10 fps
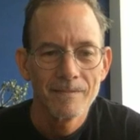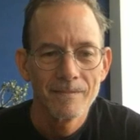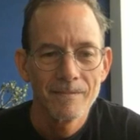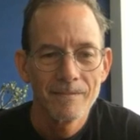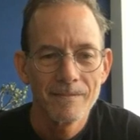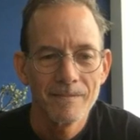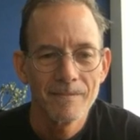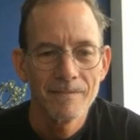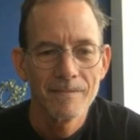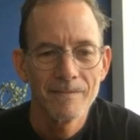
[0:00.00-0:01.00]

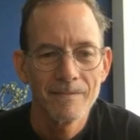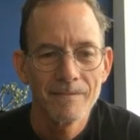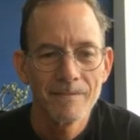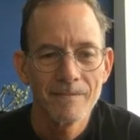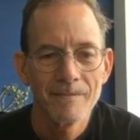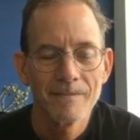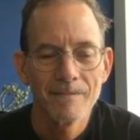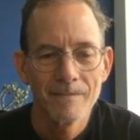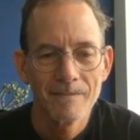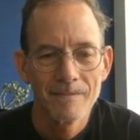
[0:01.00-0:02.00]

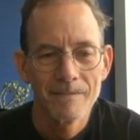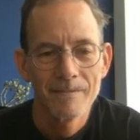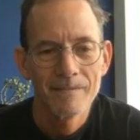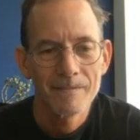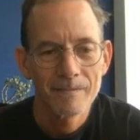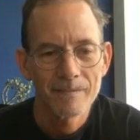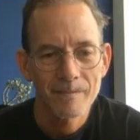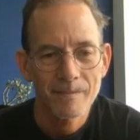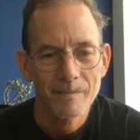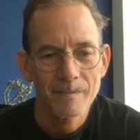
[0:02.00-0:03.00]

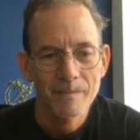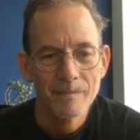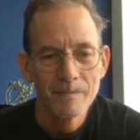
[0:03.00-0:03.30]
(not speaking)